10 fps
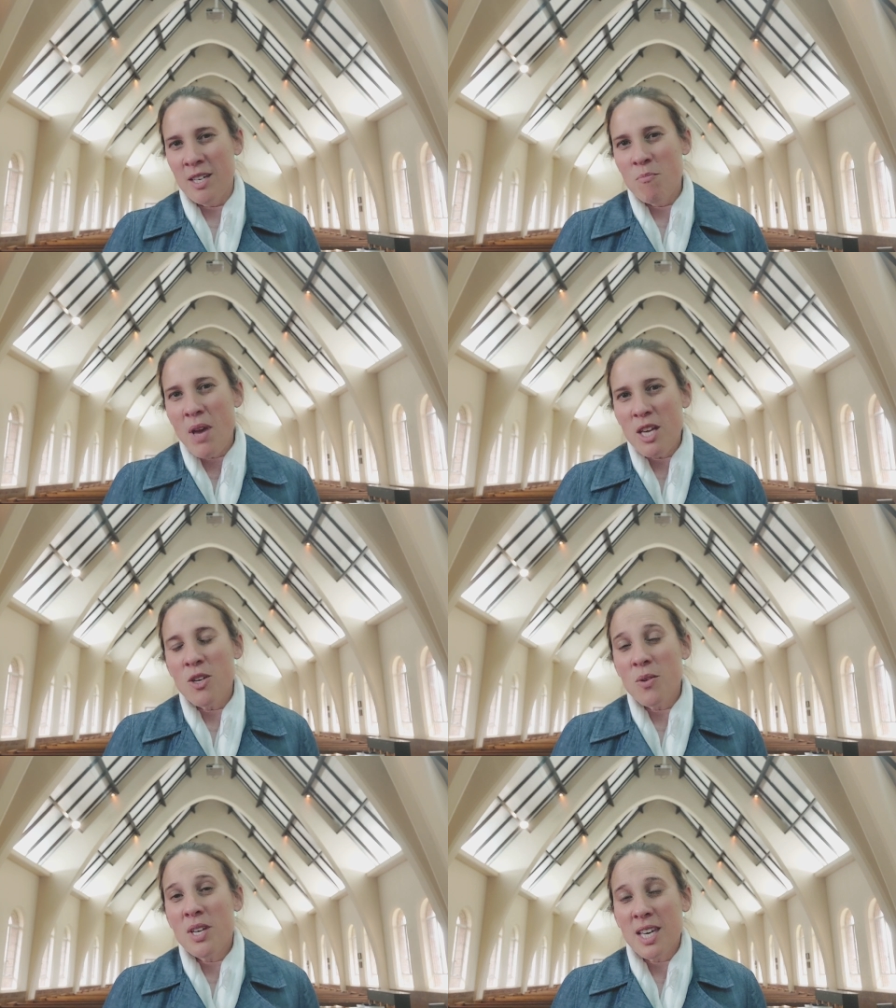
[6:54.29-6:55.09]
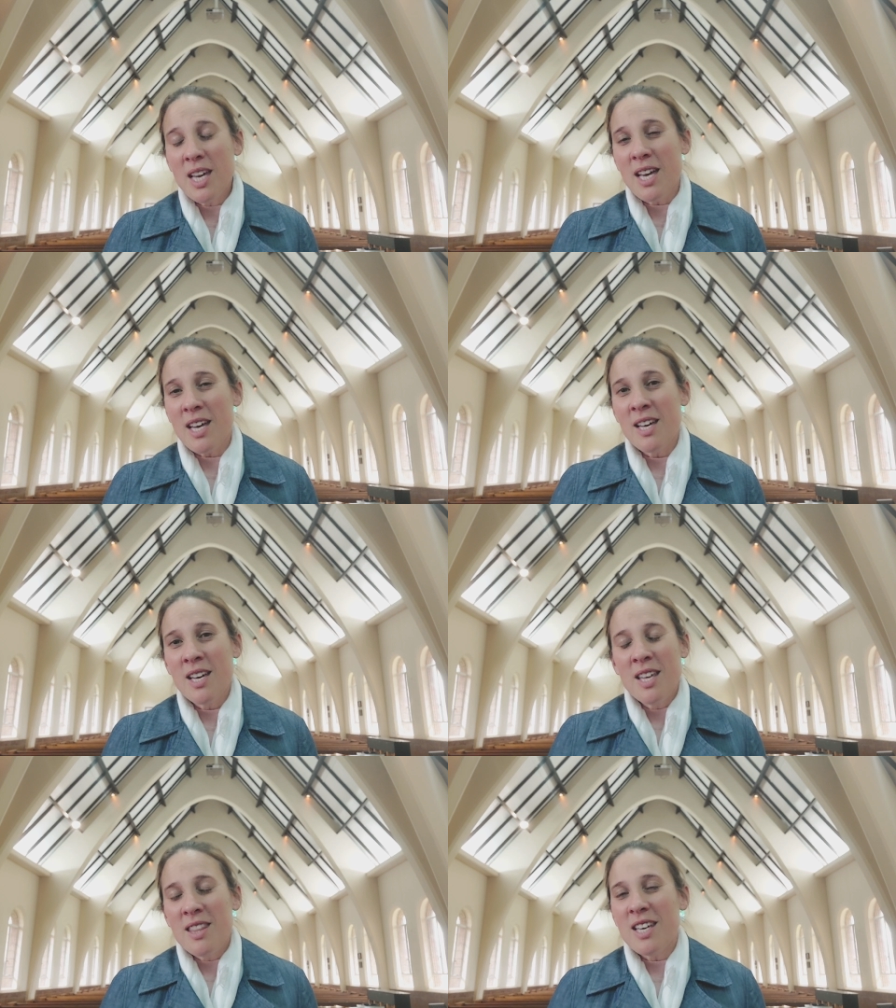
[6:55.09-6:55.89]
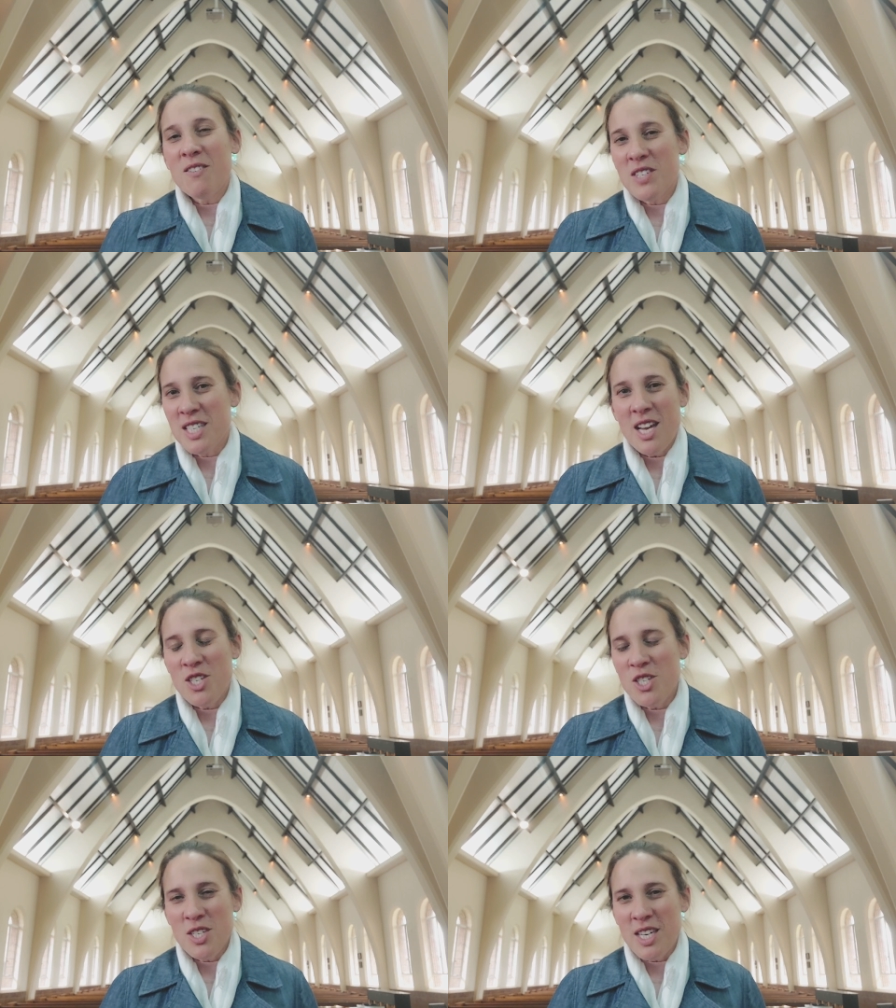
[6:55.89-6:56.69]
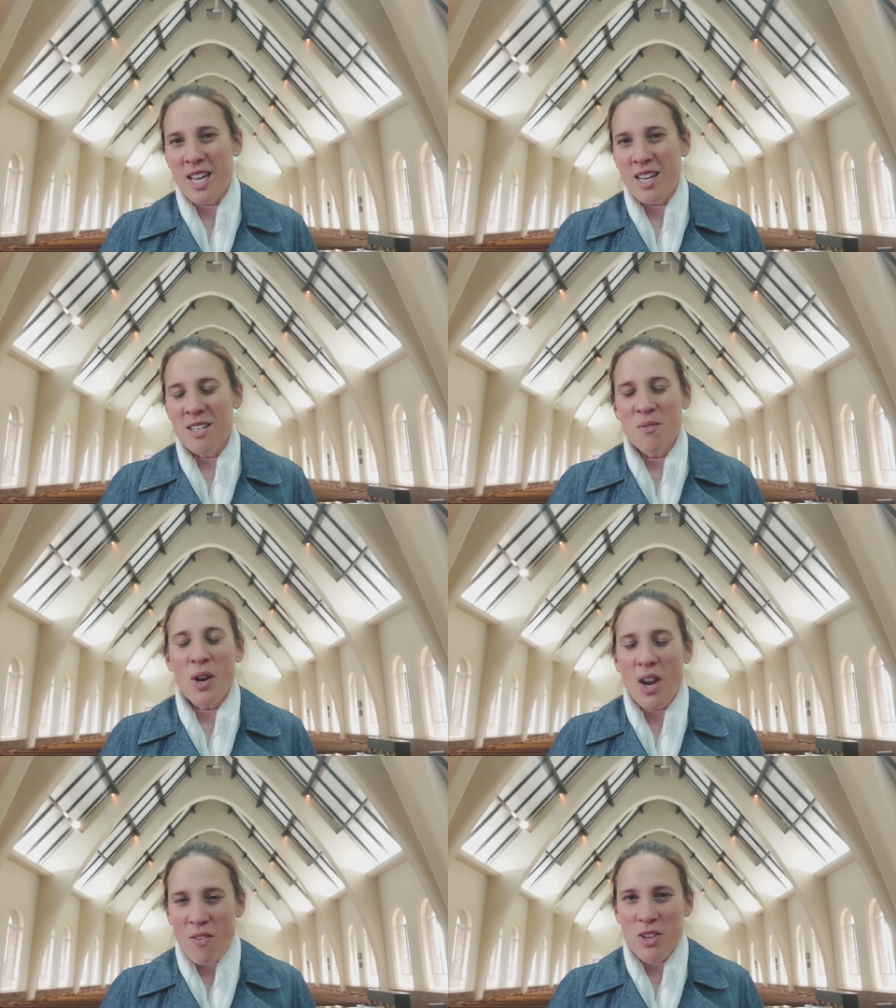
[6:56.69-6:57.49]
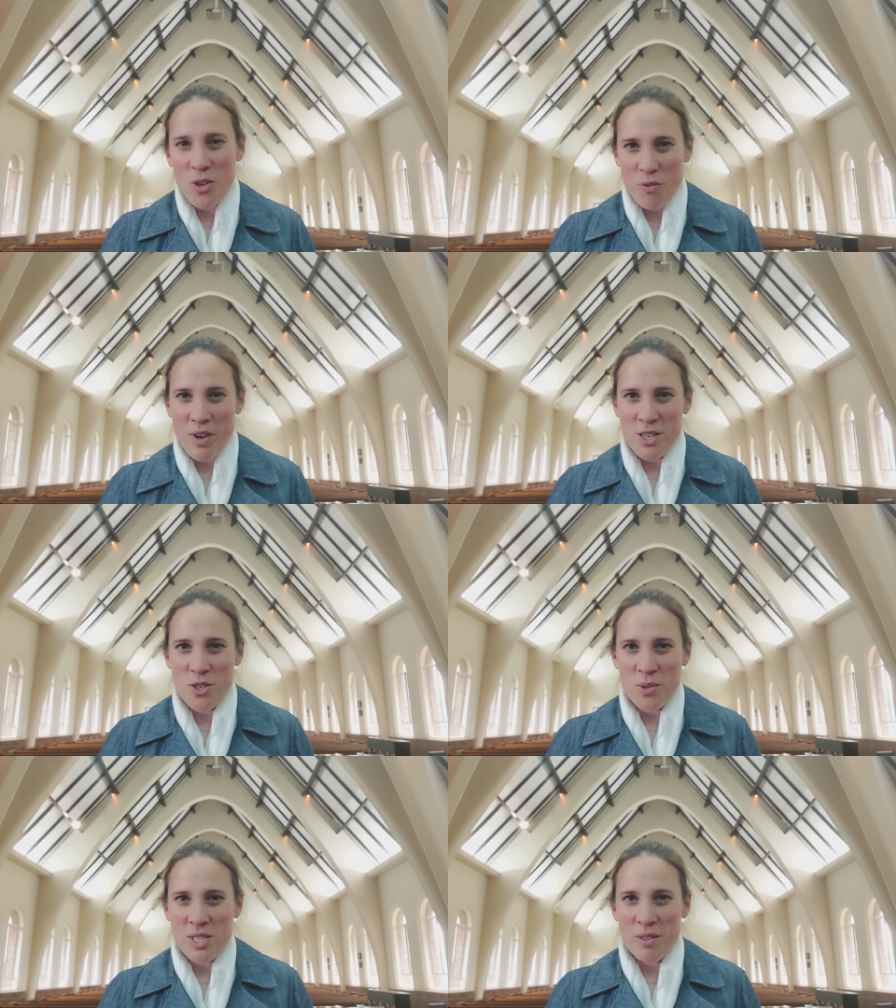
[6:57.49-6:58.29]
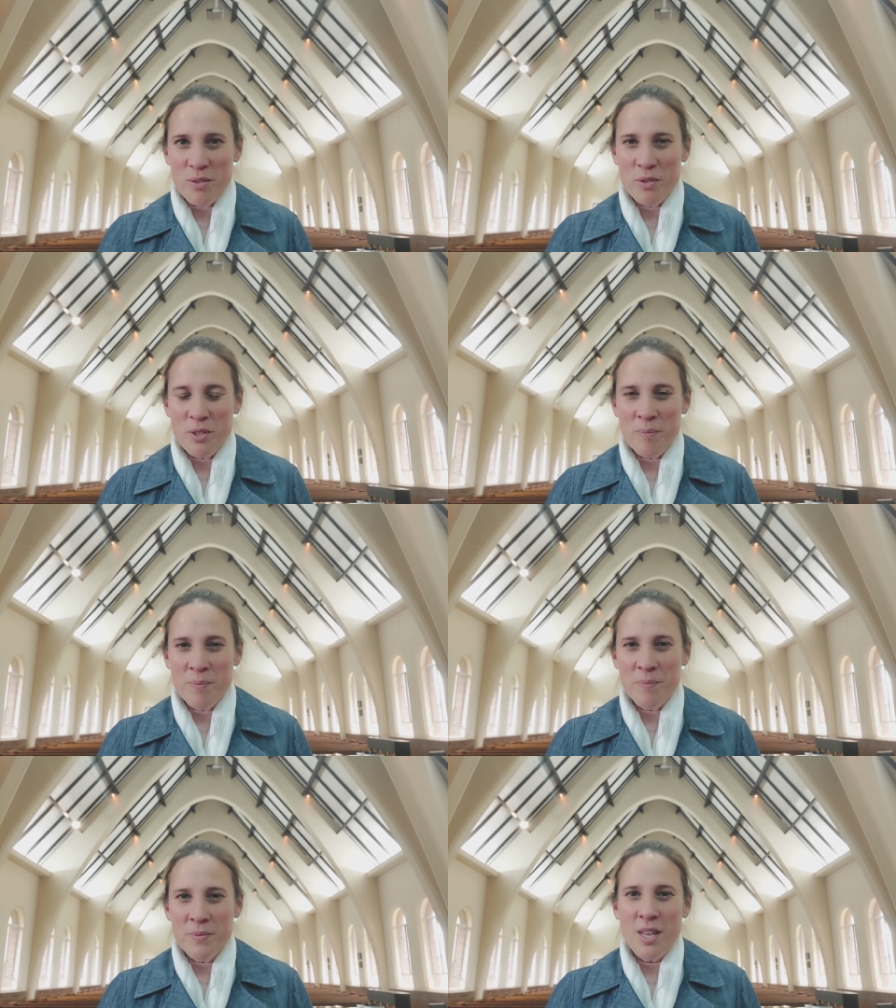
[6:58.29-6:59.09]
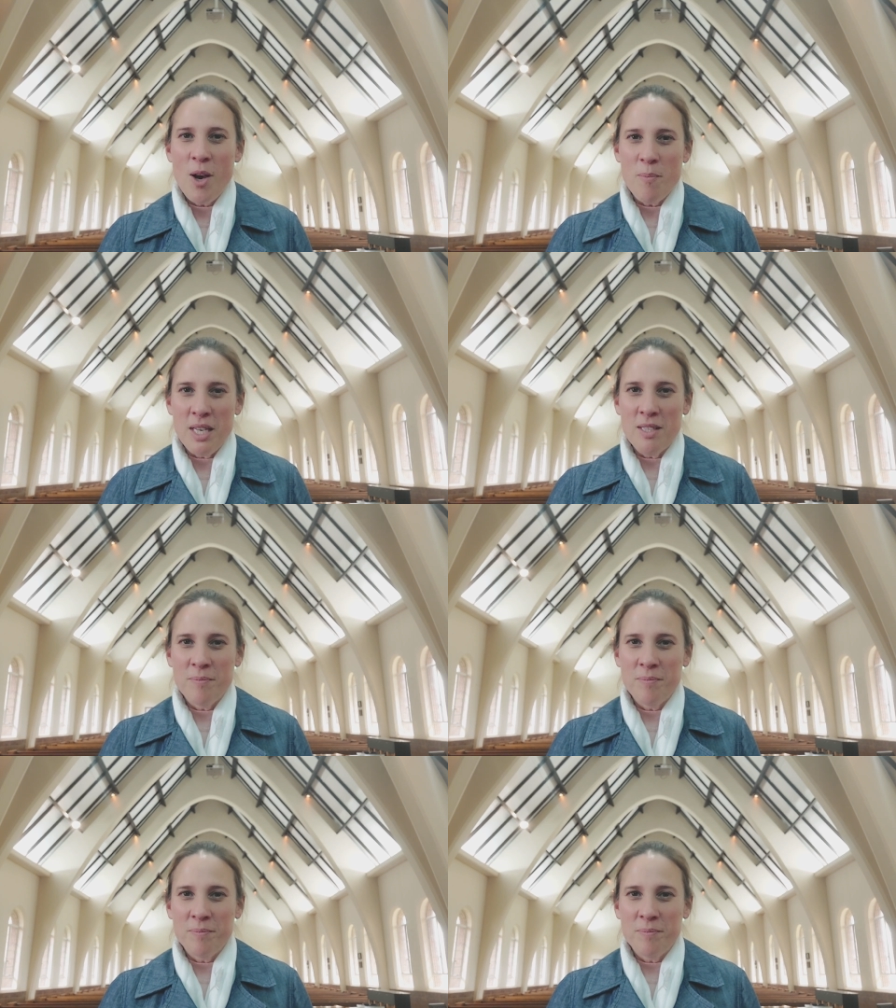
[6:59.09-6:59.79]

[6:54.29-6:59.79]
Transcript: May you hear the invitation today, wherever you find yourself. Amen.